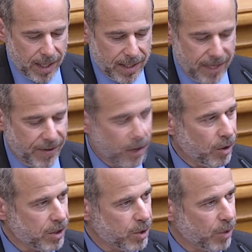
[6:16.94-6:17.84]

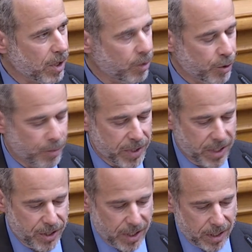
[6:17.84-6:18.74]
difficult to recruit
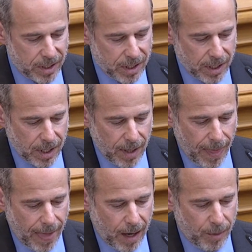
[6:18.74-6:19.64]
positions,
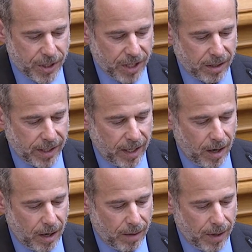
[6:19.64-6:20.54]
particularly
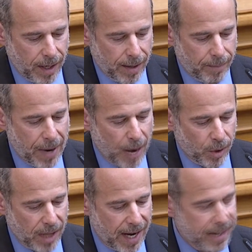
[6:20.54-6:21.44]
our
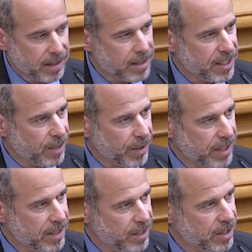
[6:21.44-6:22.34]
power line
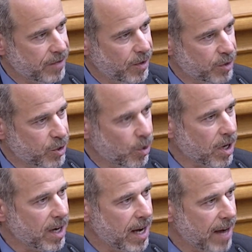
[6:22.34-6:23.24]
series. These are the folks who
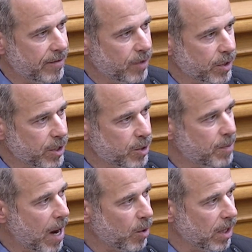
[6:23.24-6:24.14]
work on high voltage
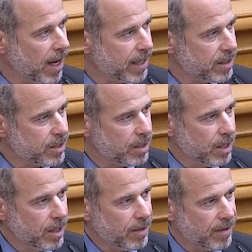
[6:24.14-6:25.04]
power lines.
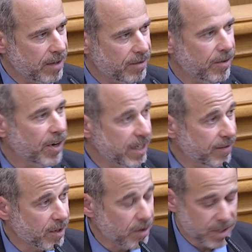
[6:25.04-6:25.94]
Had a very
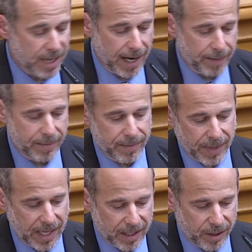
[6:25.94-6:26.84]
difficult time
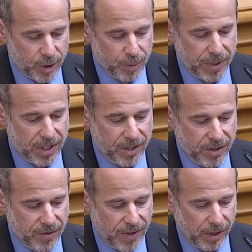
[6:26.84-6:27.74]
getting those
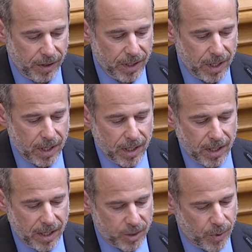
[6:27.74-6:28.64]
positions filled,
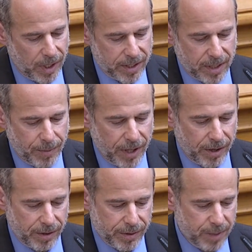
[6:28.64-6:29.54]
as well as some
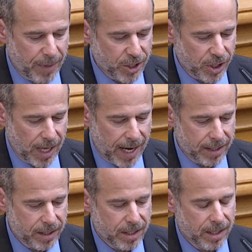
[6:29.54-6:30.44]
other
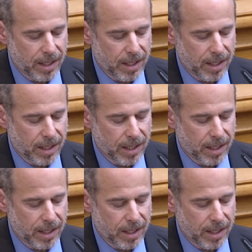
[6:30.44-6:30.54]
specialized